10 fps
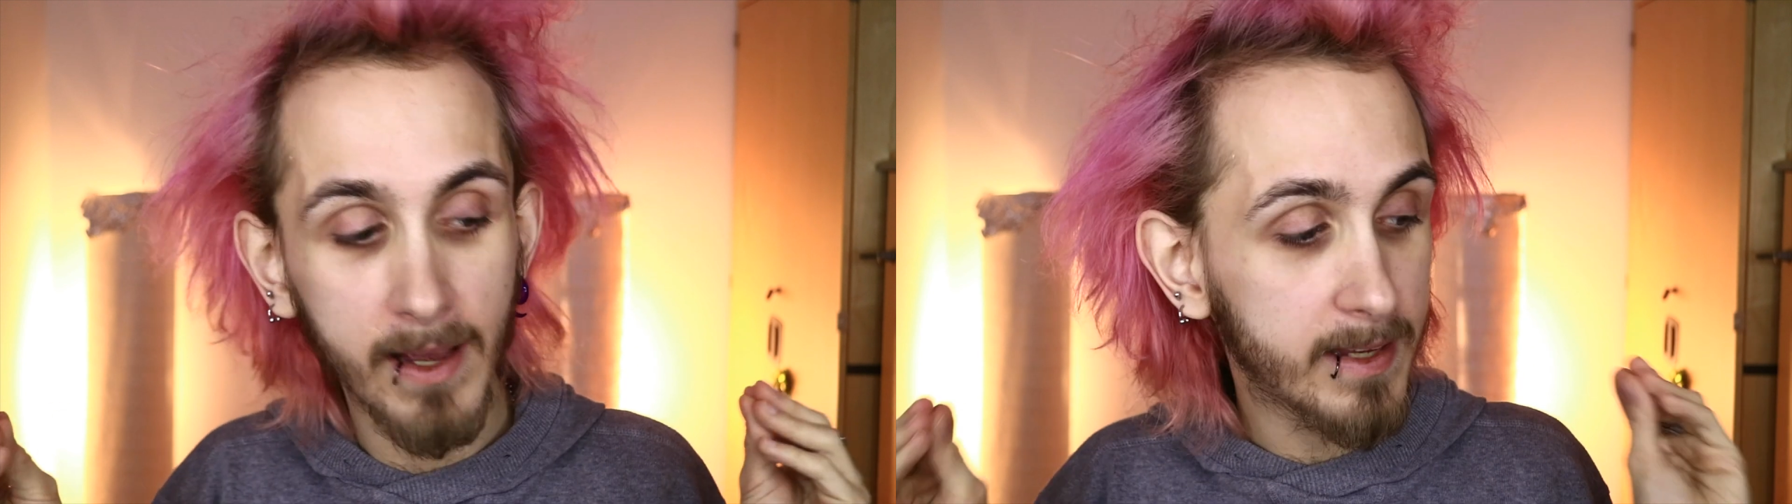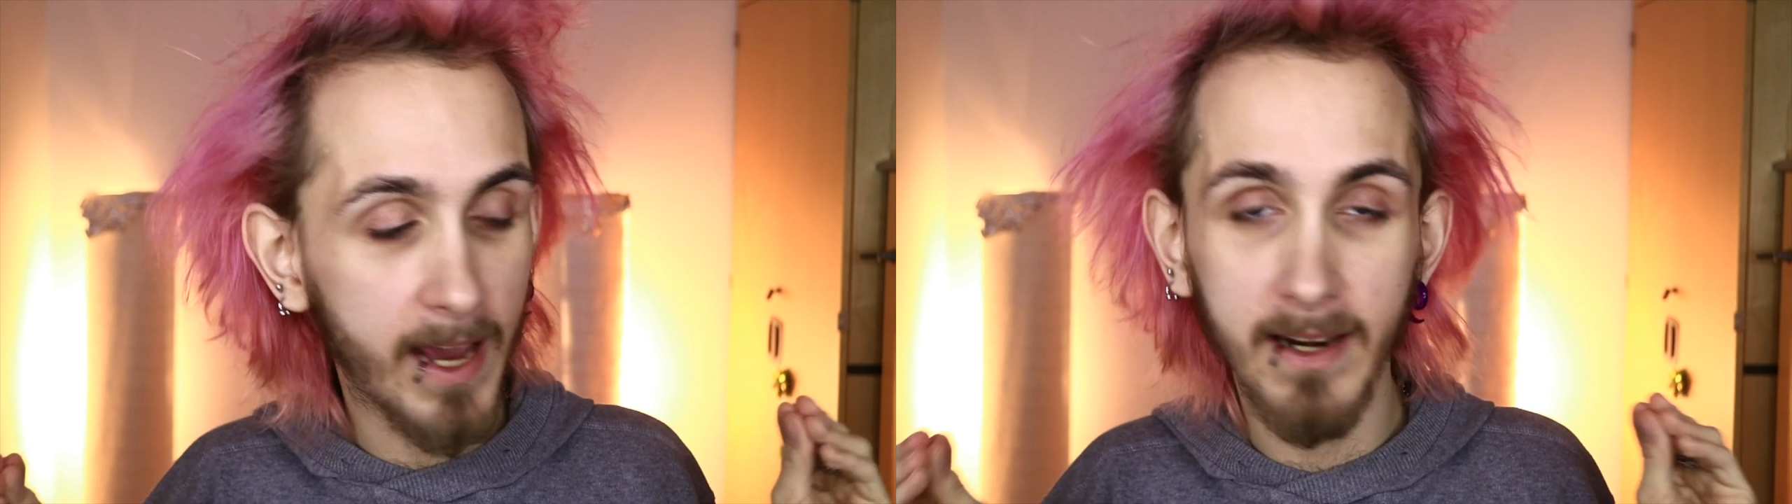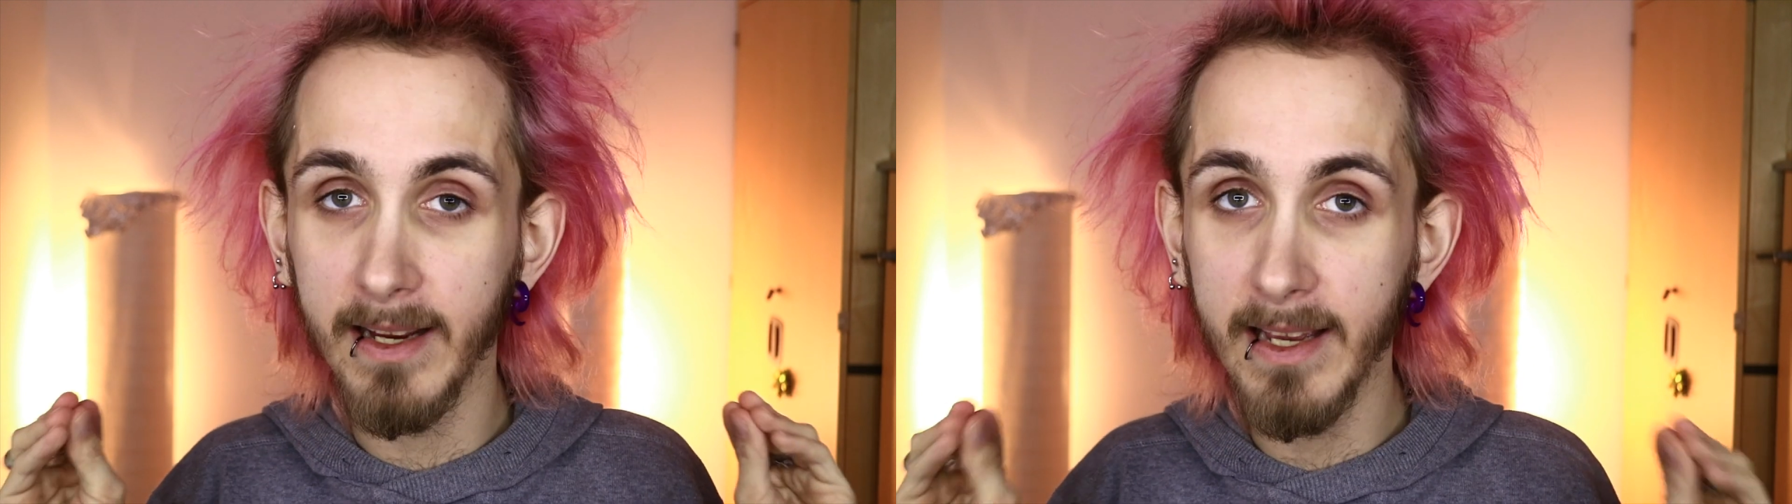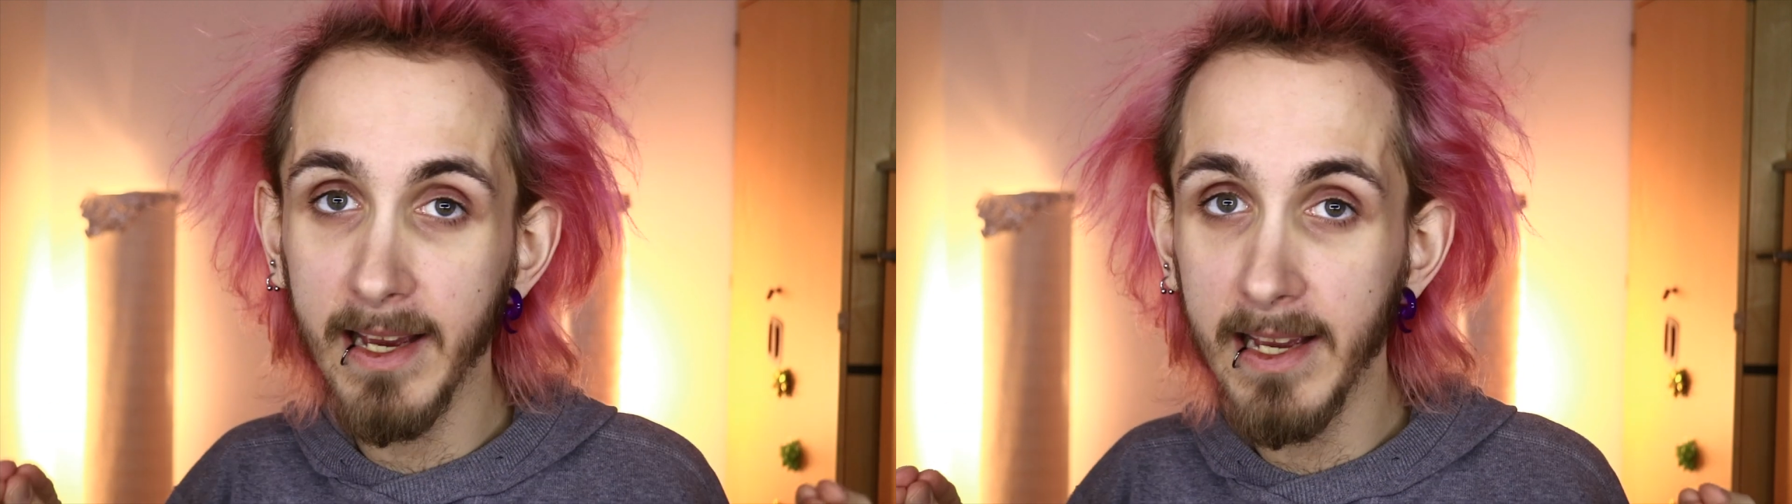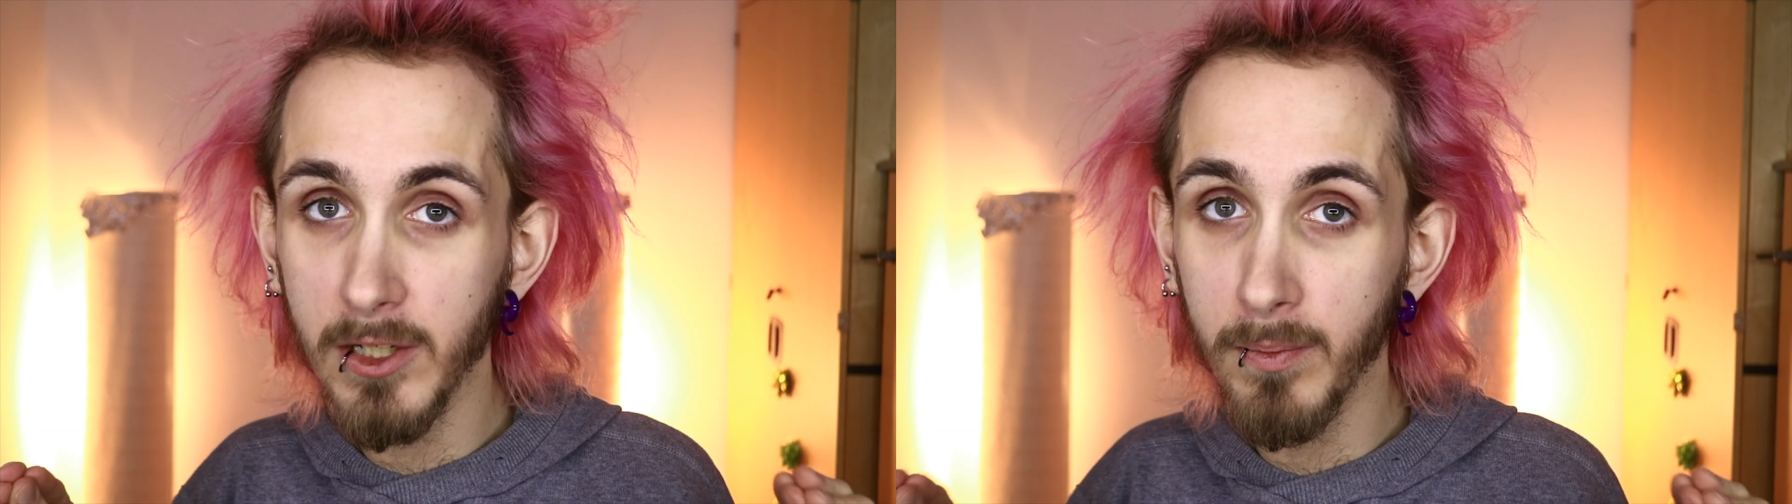kinda
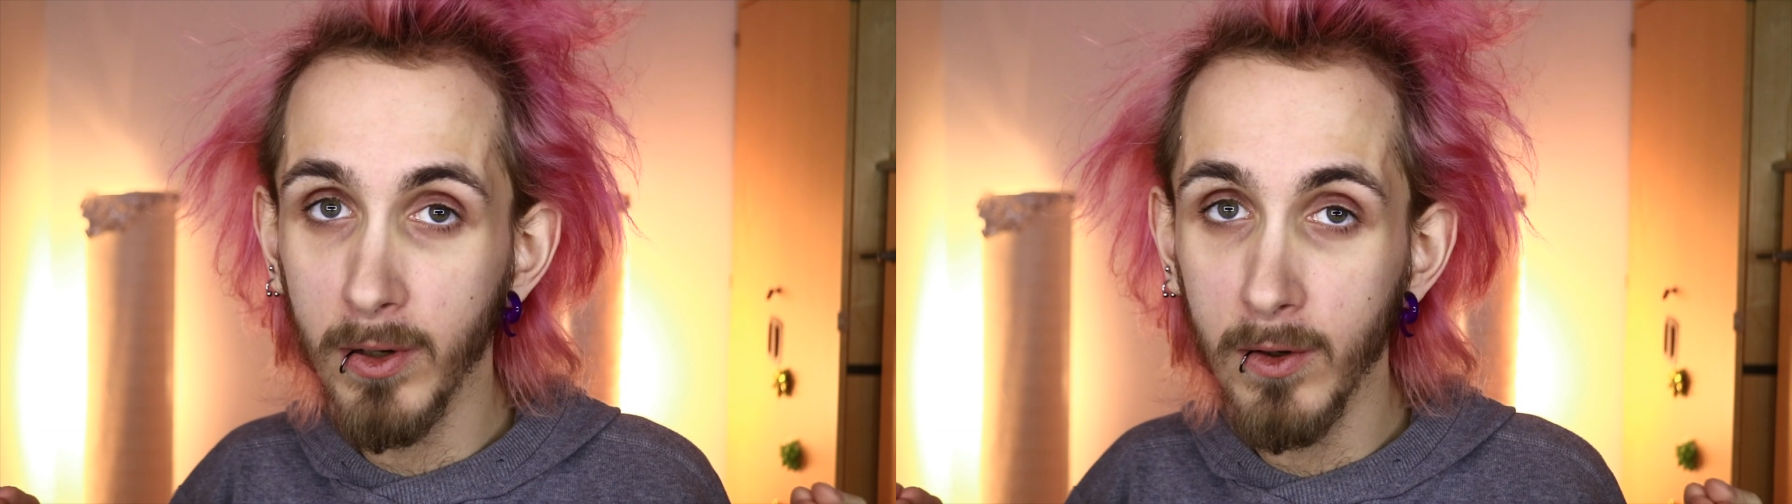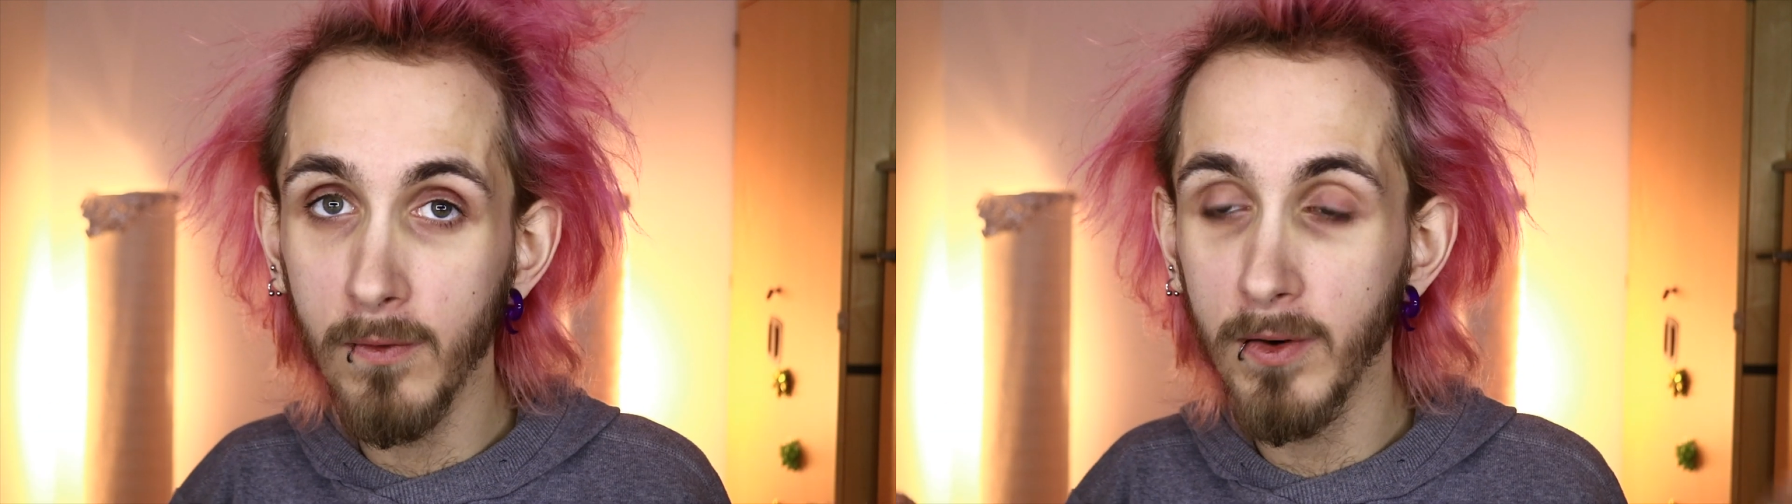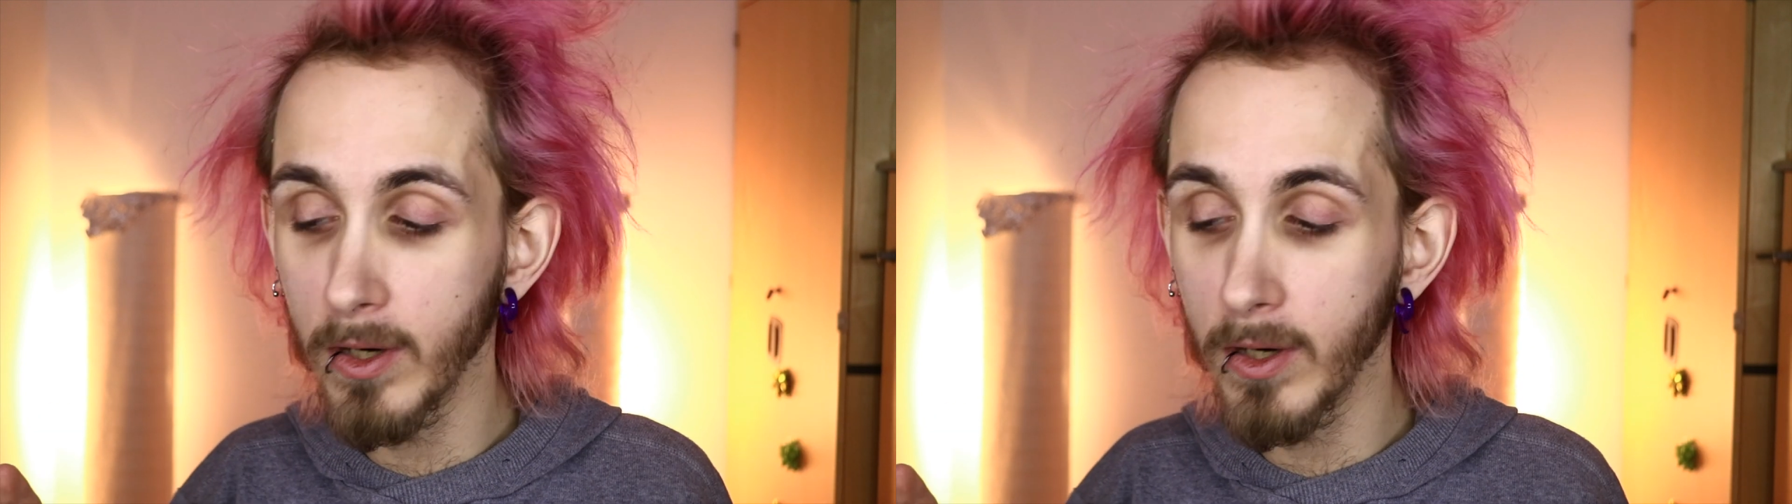crease proof